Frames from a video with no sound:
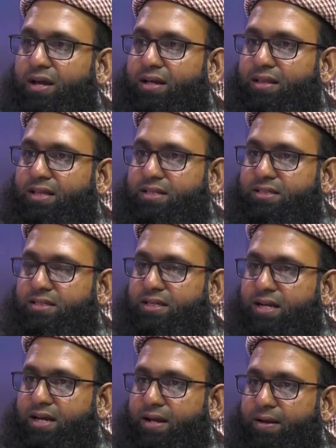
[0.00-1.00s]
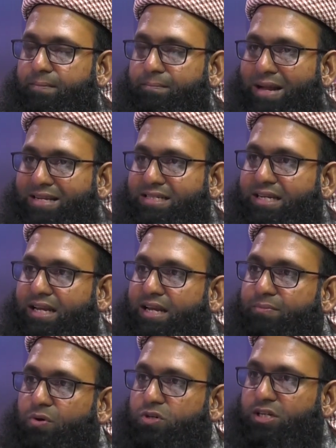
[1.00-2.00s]
this uh, mental and
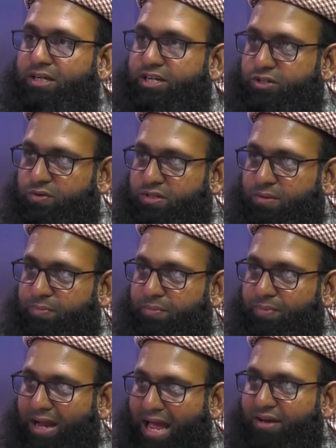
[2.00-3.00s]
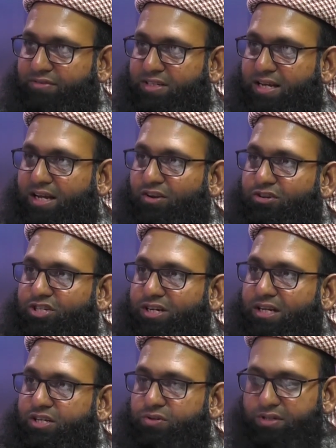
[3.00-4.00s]
emotional issues that people have,
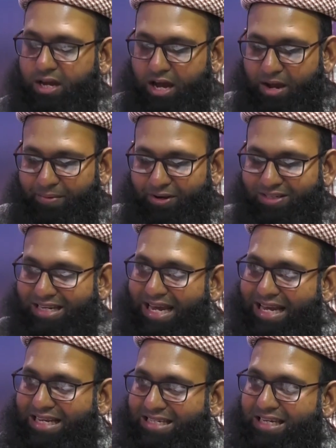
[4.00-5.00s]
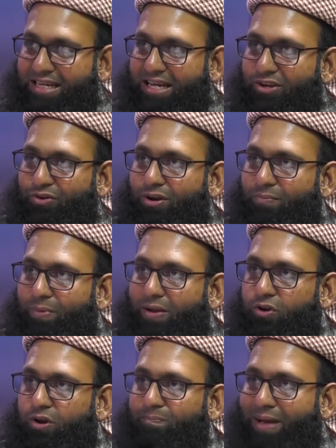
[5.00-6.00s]
psychological issues, because internally you're not
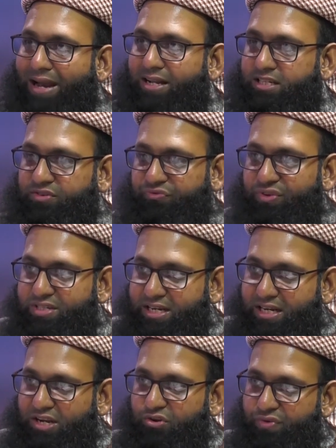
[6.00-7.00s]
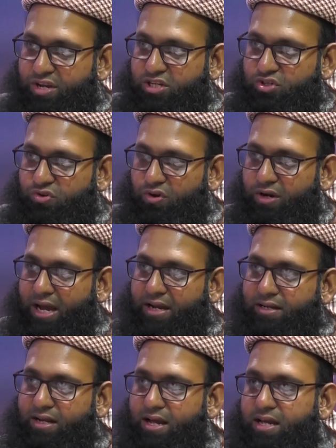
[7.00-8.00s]
you're not balanced. Physically you're very strong,
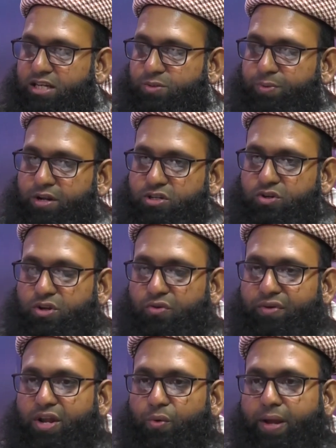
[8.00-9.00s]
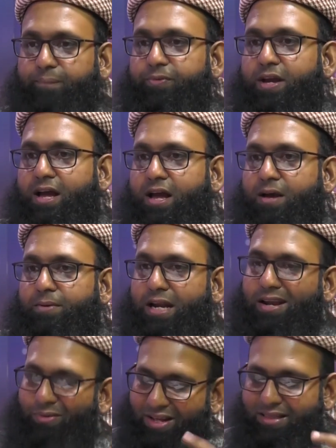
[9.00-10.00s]
and spiritually you're very weak. But
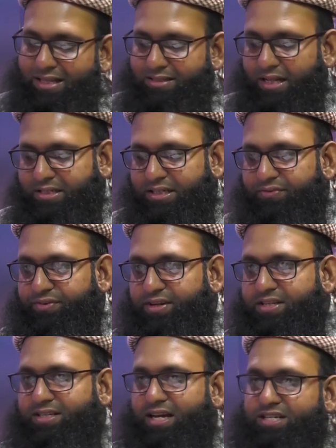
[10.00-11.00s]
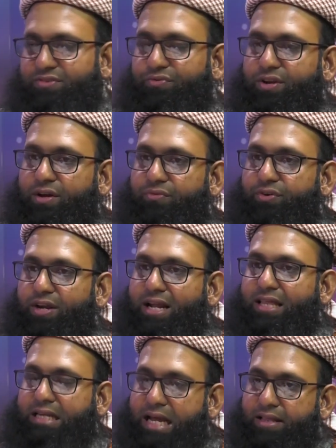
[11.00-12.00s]
anyway, that, that's a different discussion for for
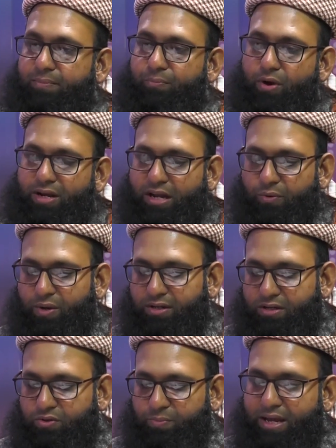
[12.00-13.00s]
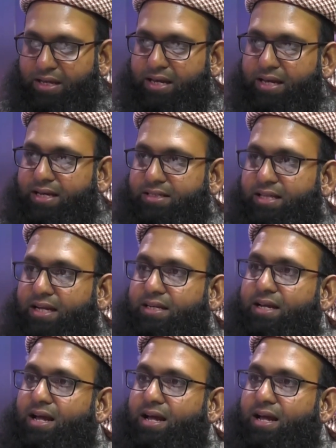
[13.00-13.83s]
another day. The point I wanted to make here is that